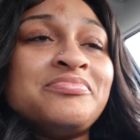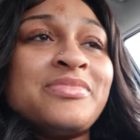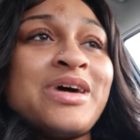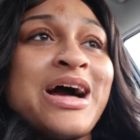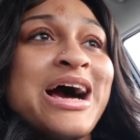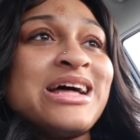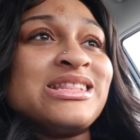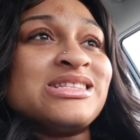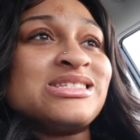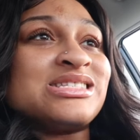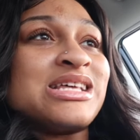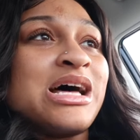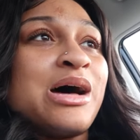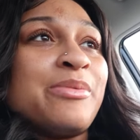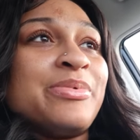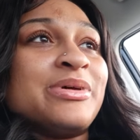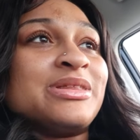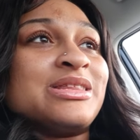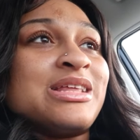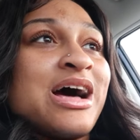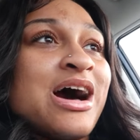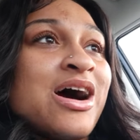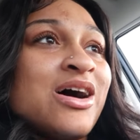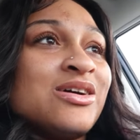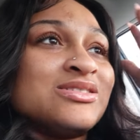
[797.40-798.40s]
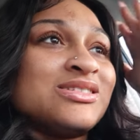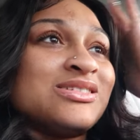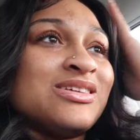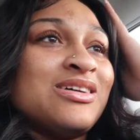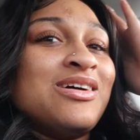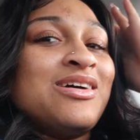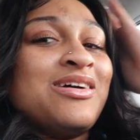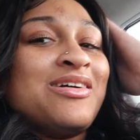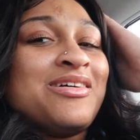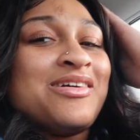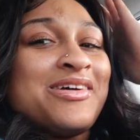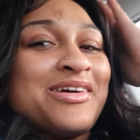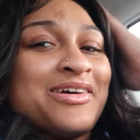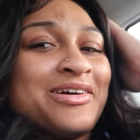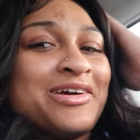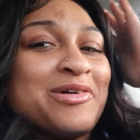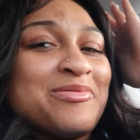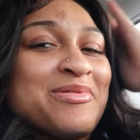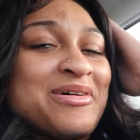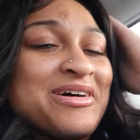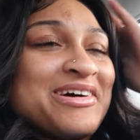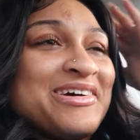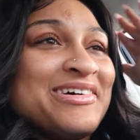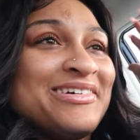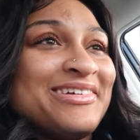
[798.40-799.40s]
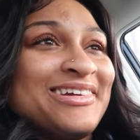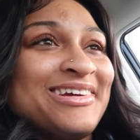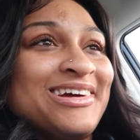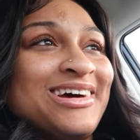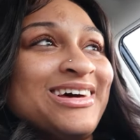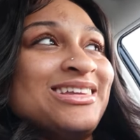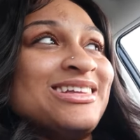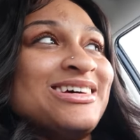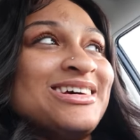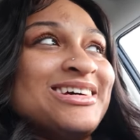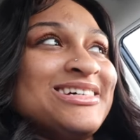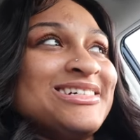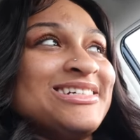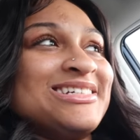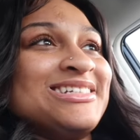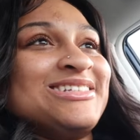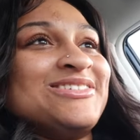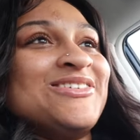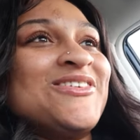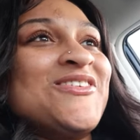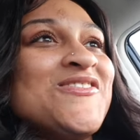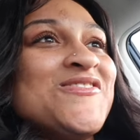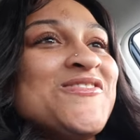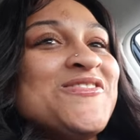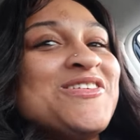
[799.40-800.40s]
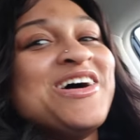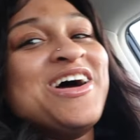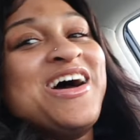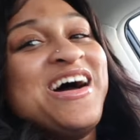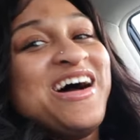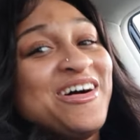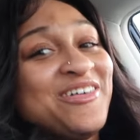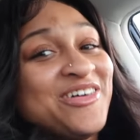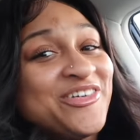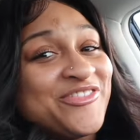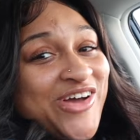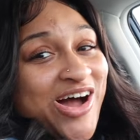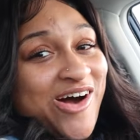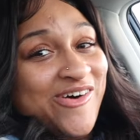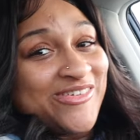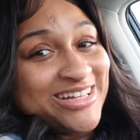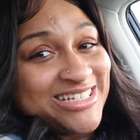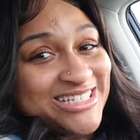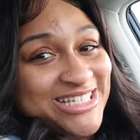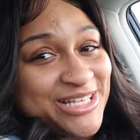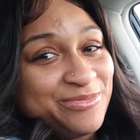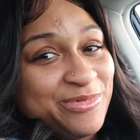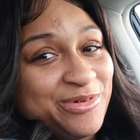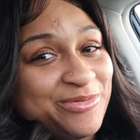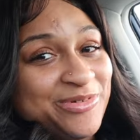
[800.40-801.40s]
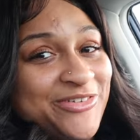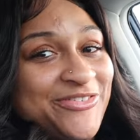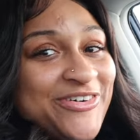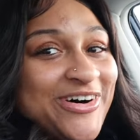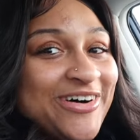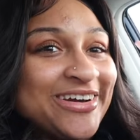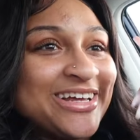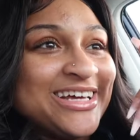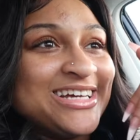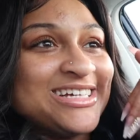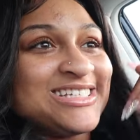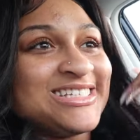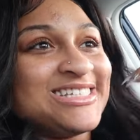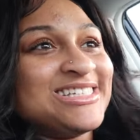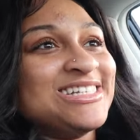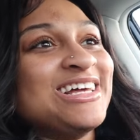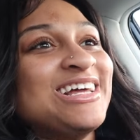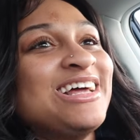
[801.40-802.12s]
had to stop at the house and get my hair together because if y'all would have seen me before this,